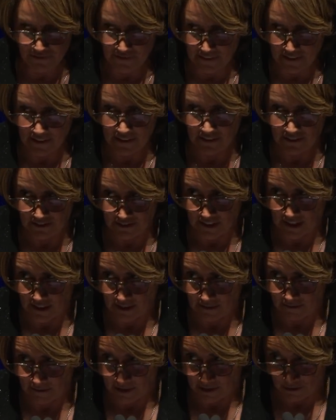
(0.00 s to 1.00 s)
fifth
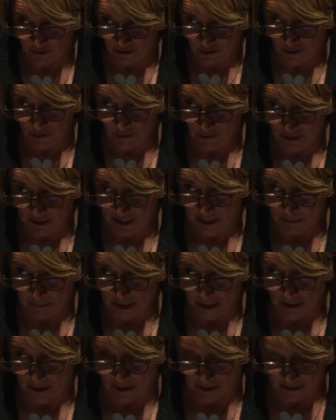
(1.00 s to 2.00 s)
set is too damn
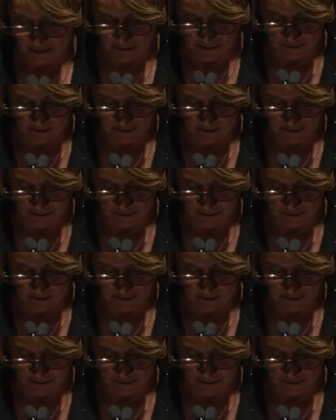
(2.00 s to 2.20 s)
long.